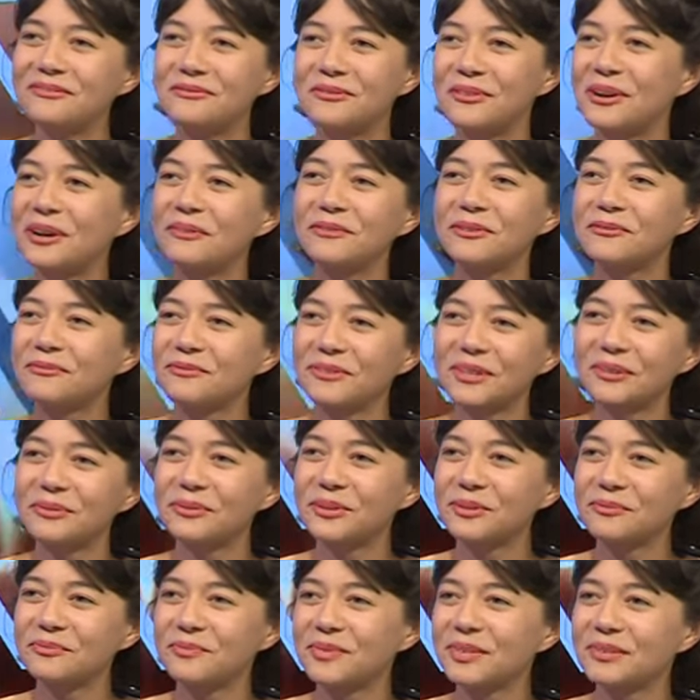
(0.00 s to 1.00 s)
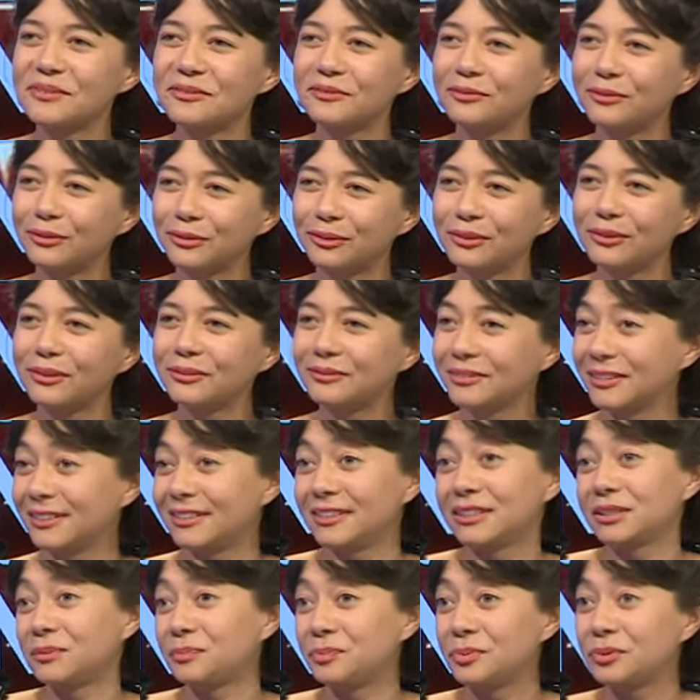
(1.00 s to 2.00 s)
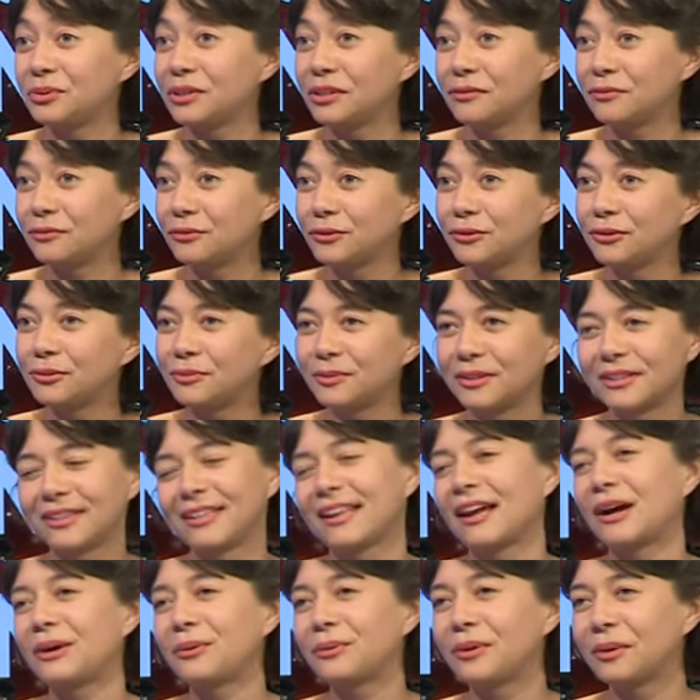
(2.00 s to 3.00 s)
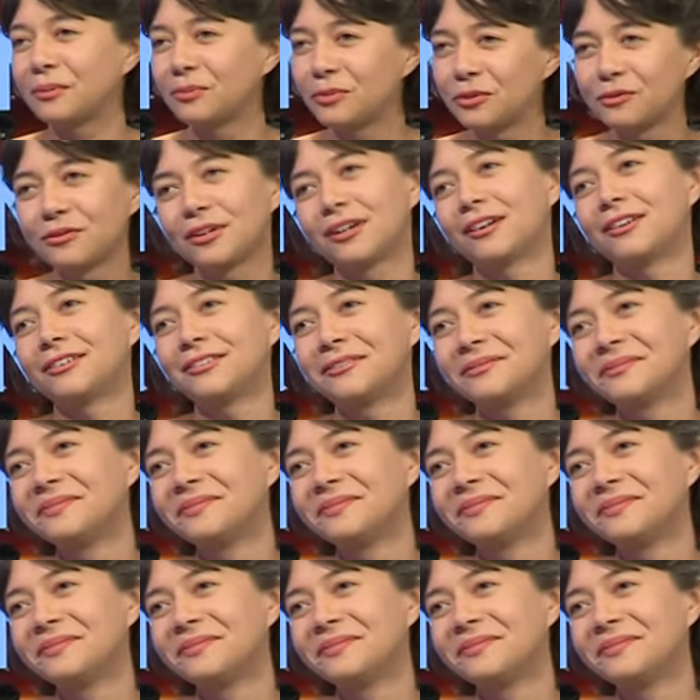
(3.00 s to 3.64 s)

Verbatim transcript: for everything we've been through. This is beautiful, but now we are moving on.